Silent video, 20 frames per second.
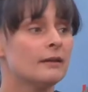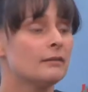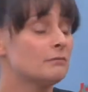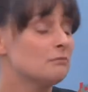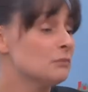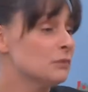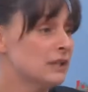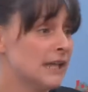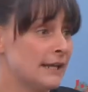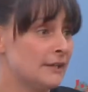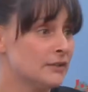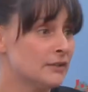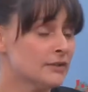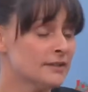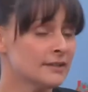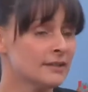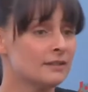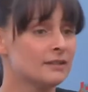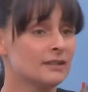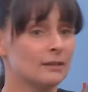
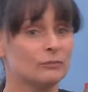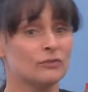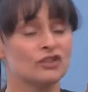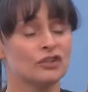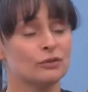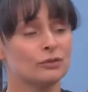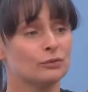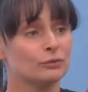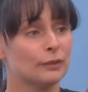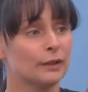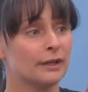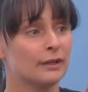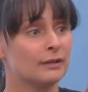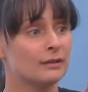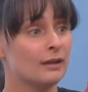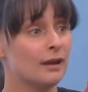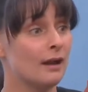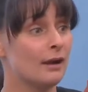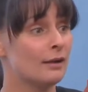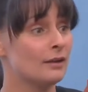Letters, some
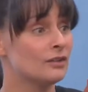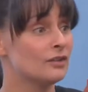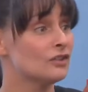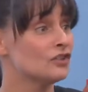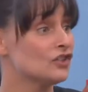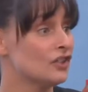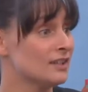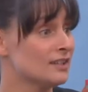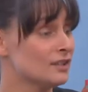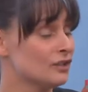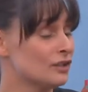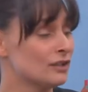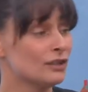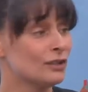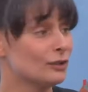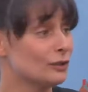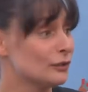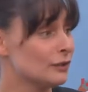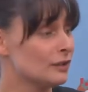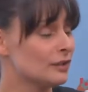children are just starting
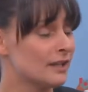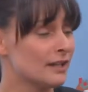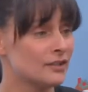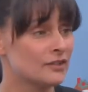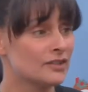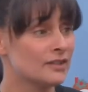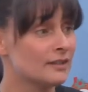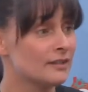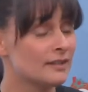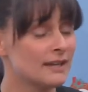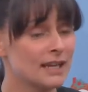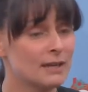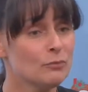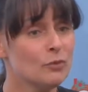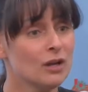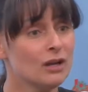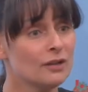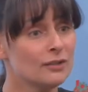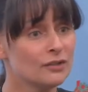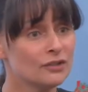to learn the letters in the name,
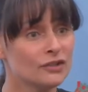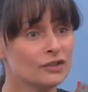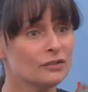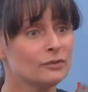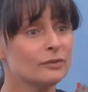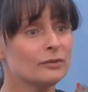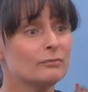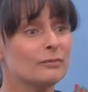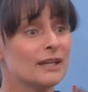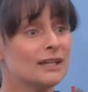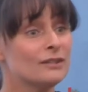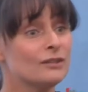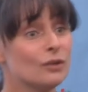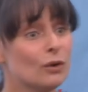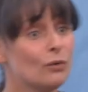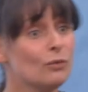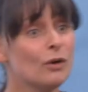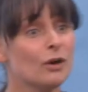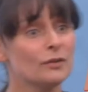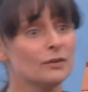while other children might
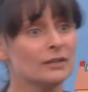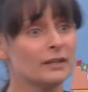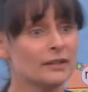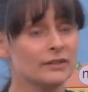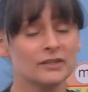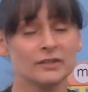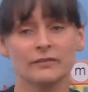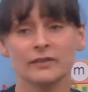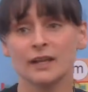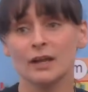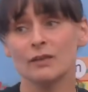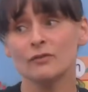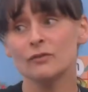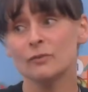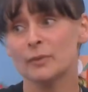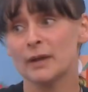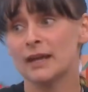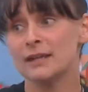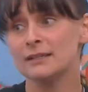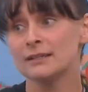know all the letters of the
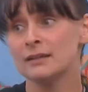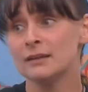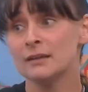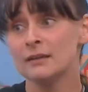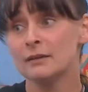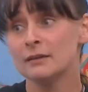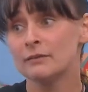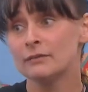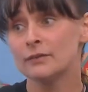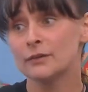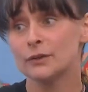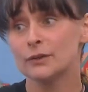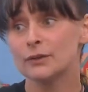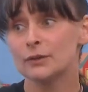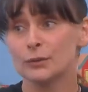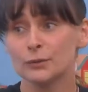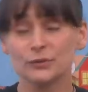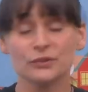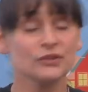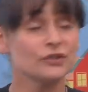alphabet. For
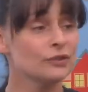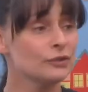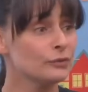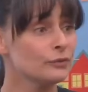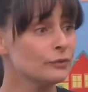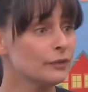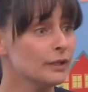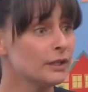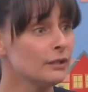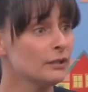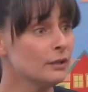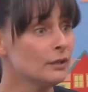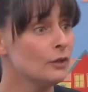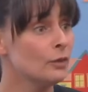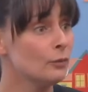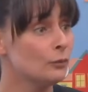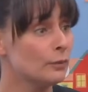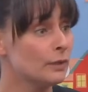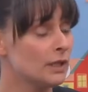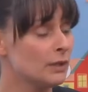those children,
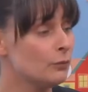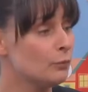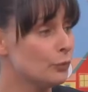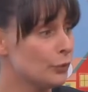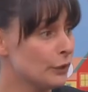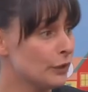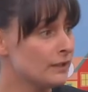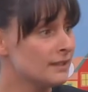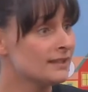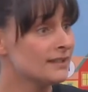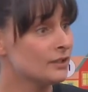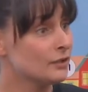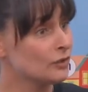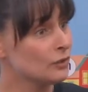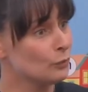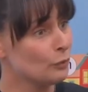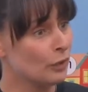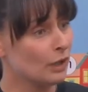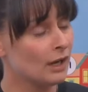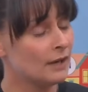we would start
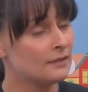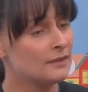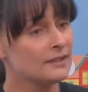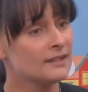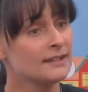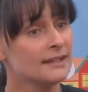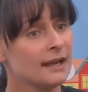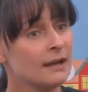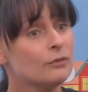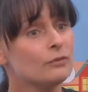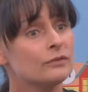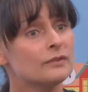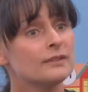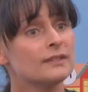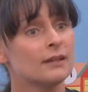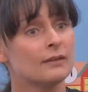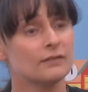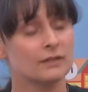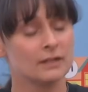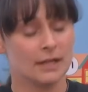to work on the
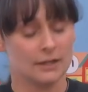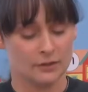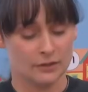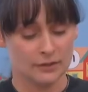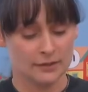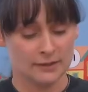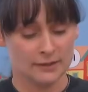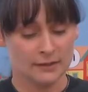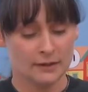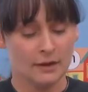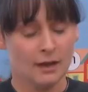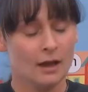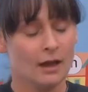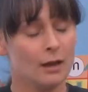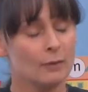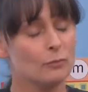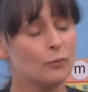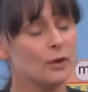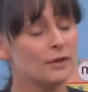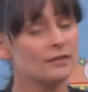sounds of letters.
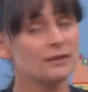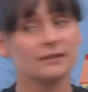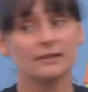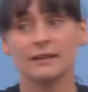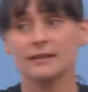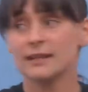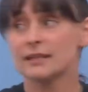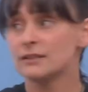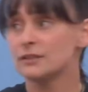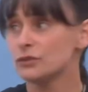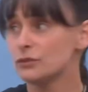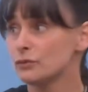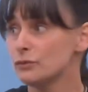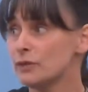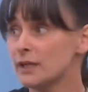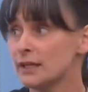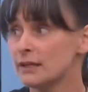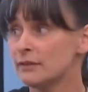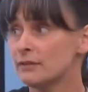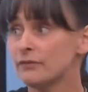Um, one thing that they do
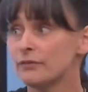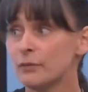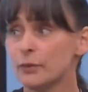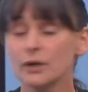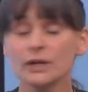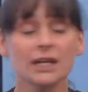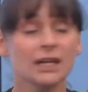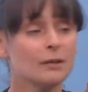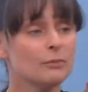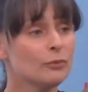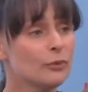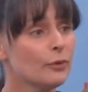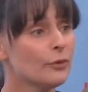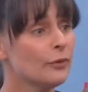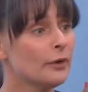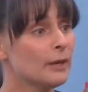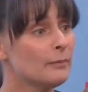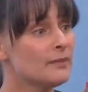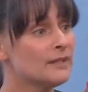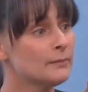in the 4K
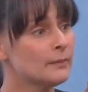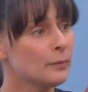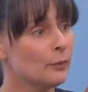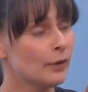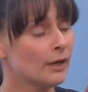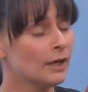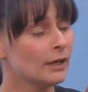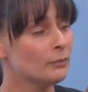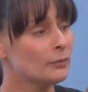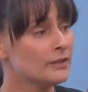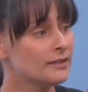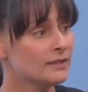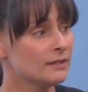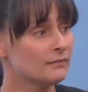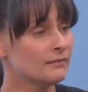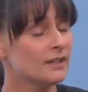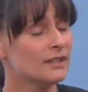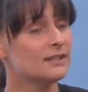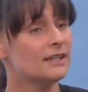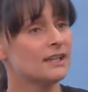program is we work on
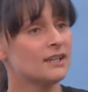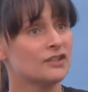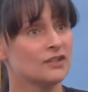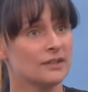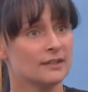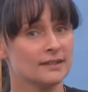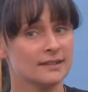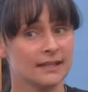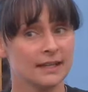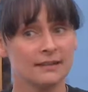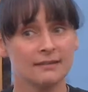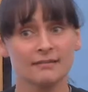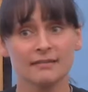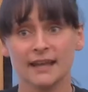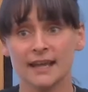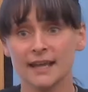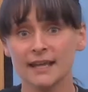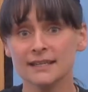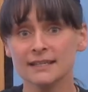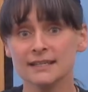Wilson Fundations, and
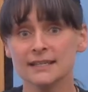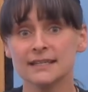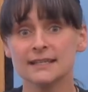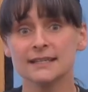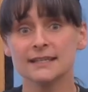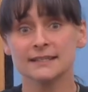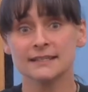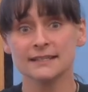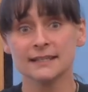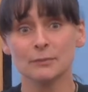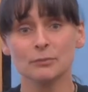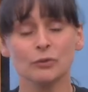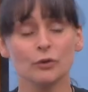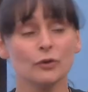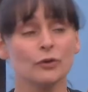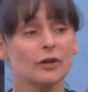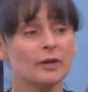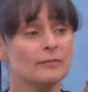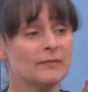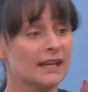that is is a
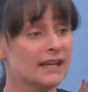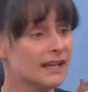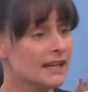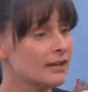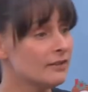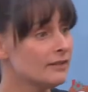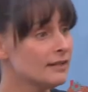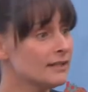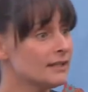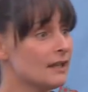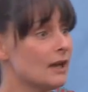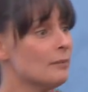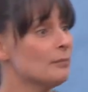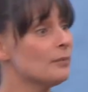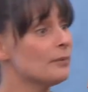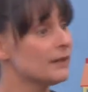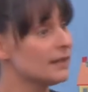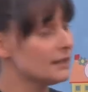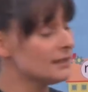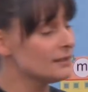program that carries
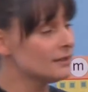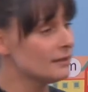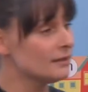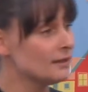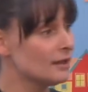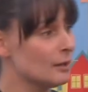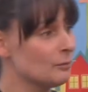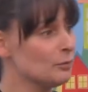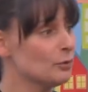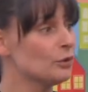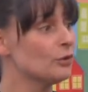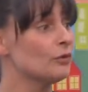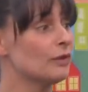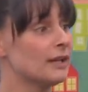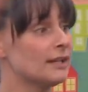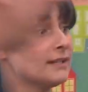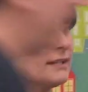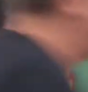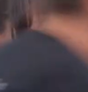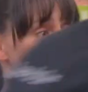up into the upper
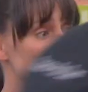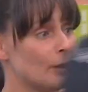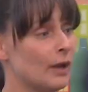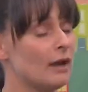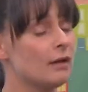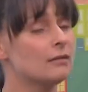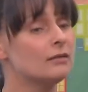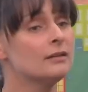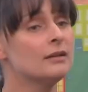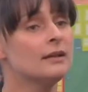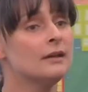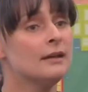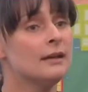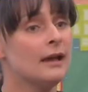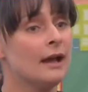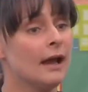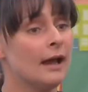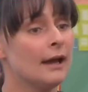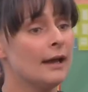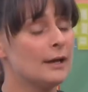grades as well.
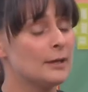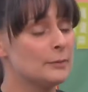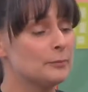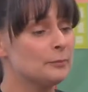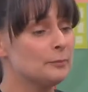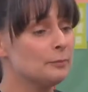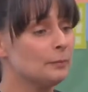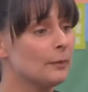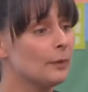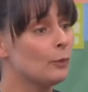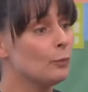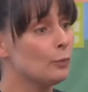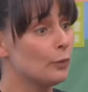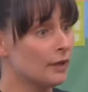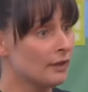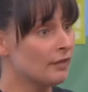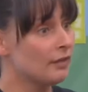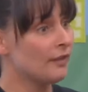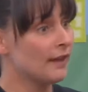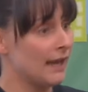Um,
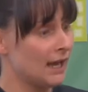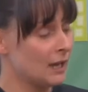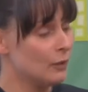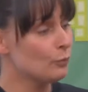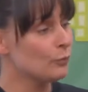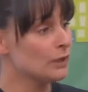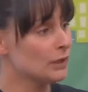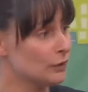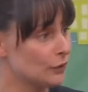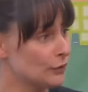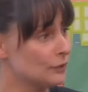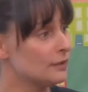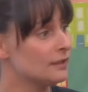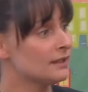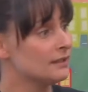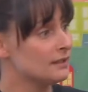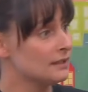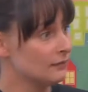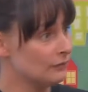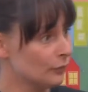with that, we learn
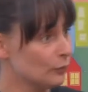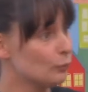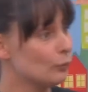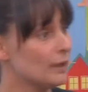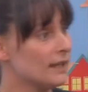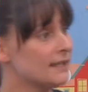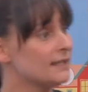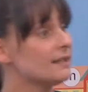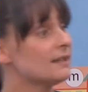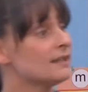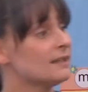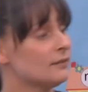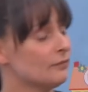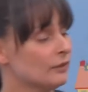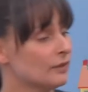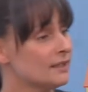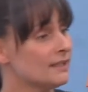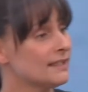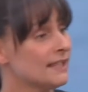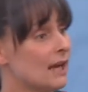the different ways and the
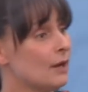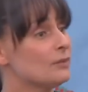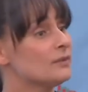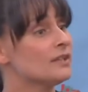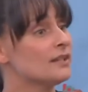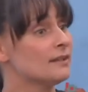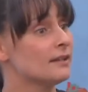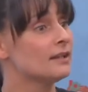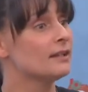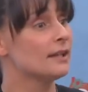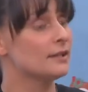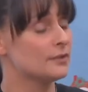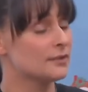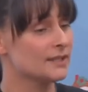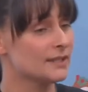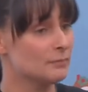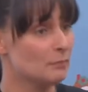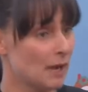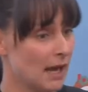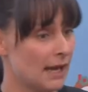different sounds that the
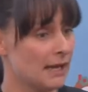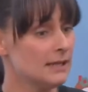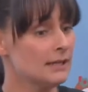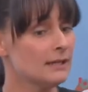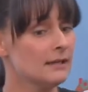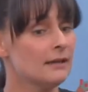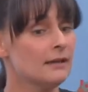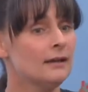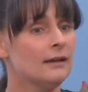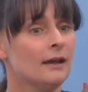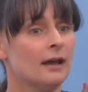letters make.